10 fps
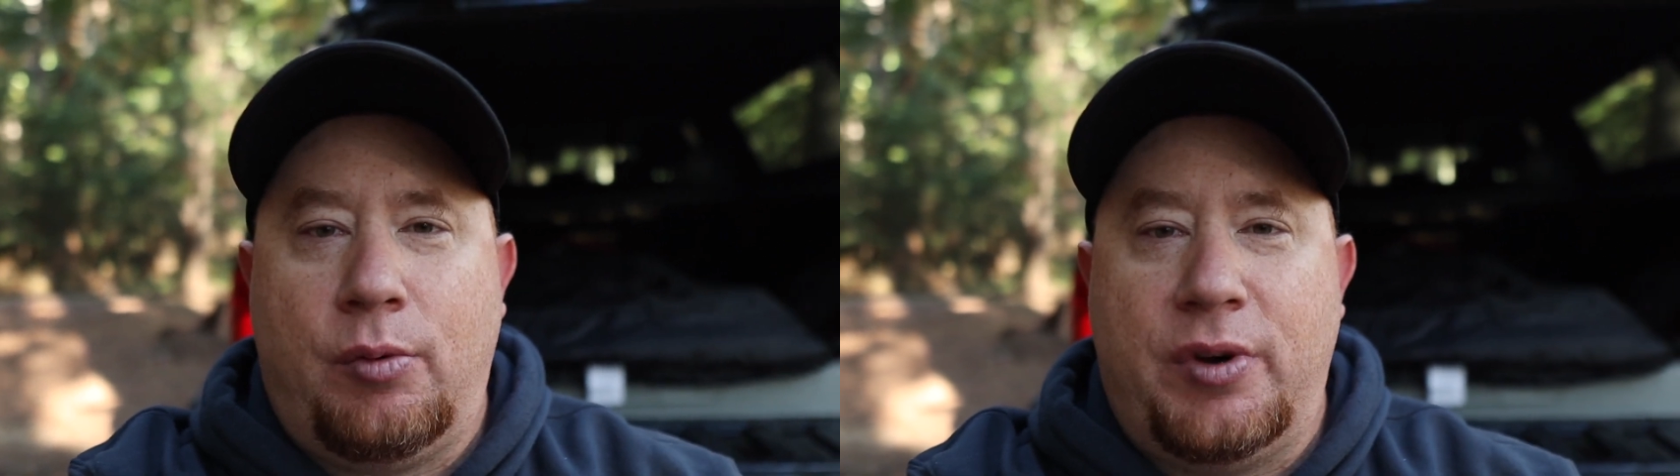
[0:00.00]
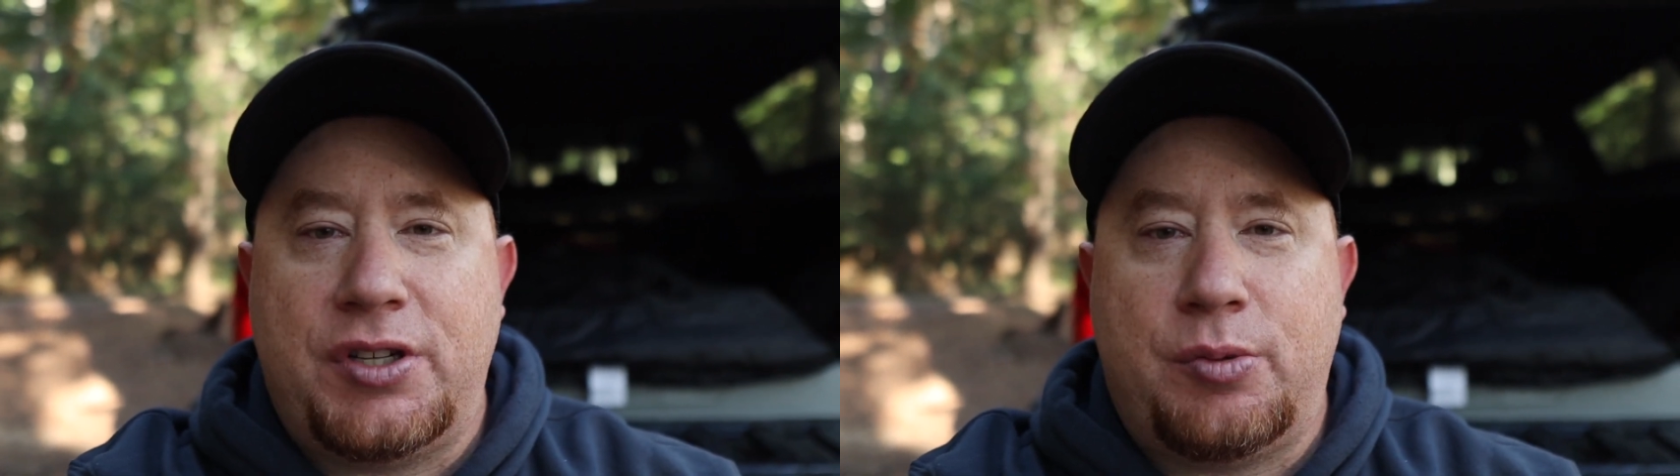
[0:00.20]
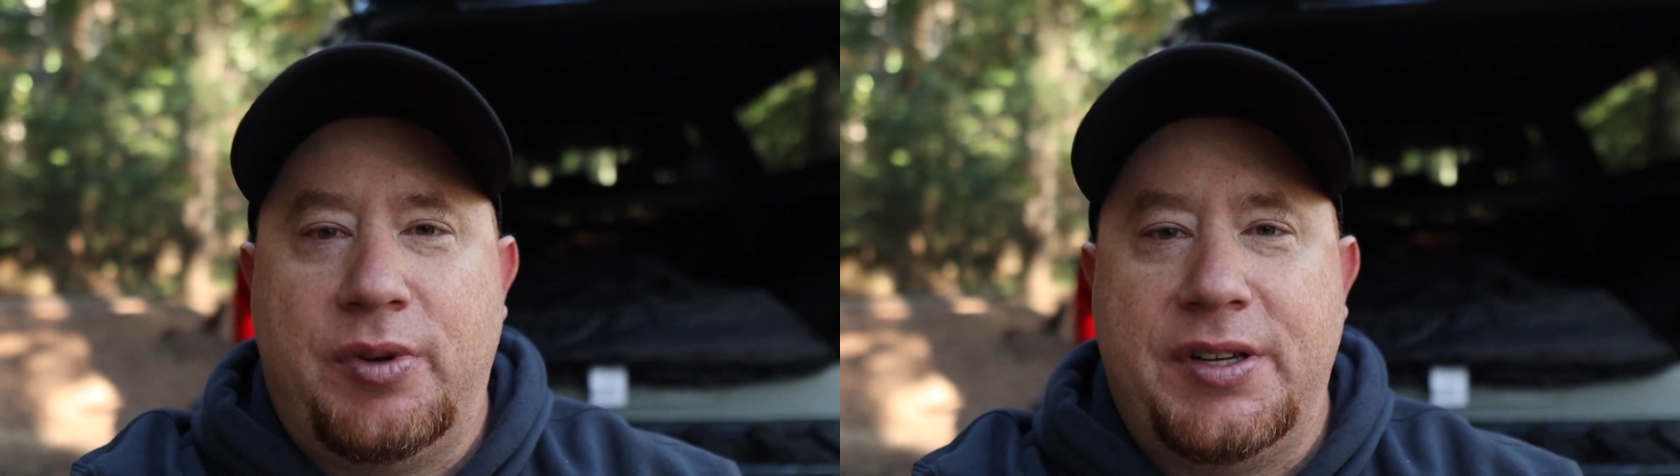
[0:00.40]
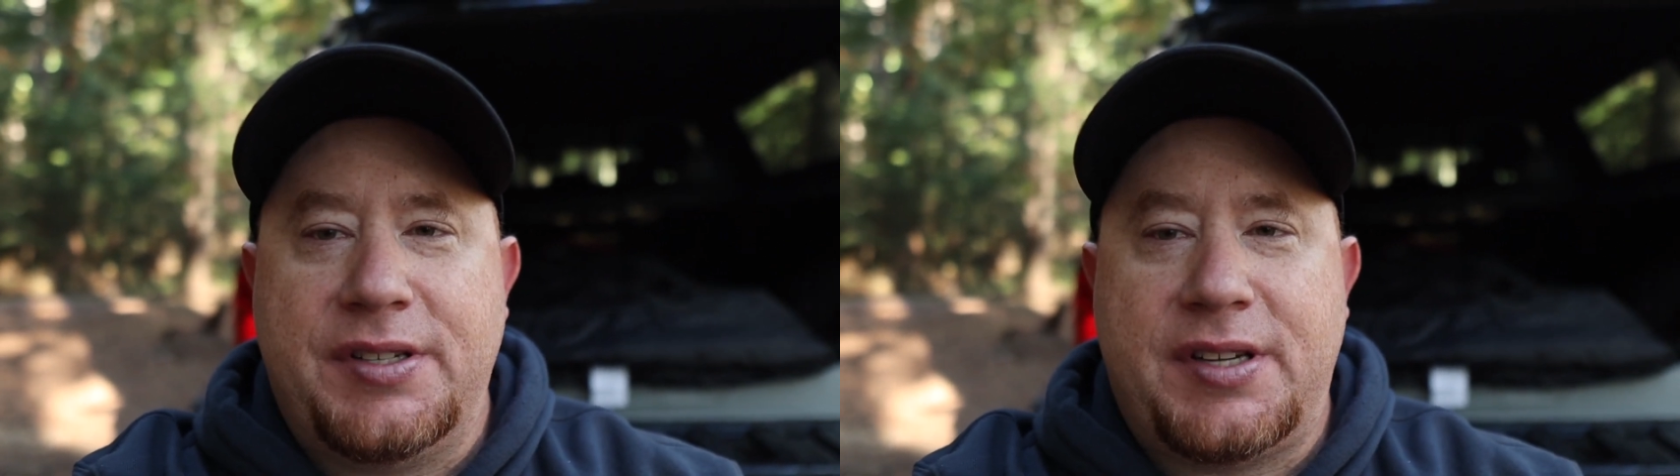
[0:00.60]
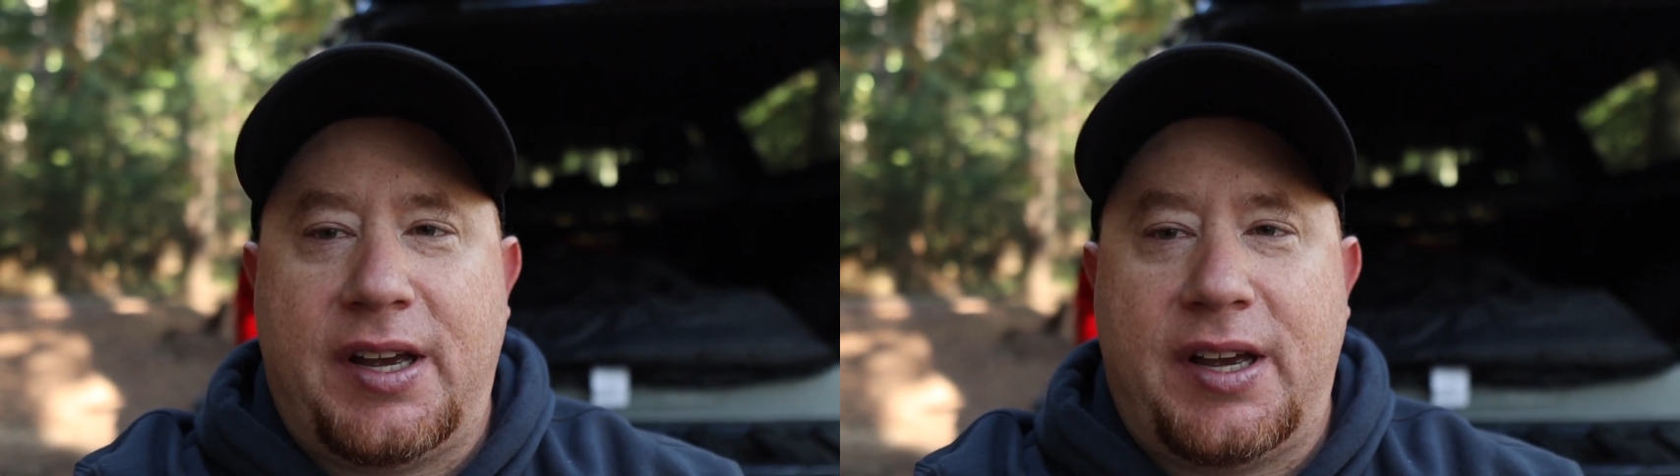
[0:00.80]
which was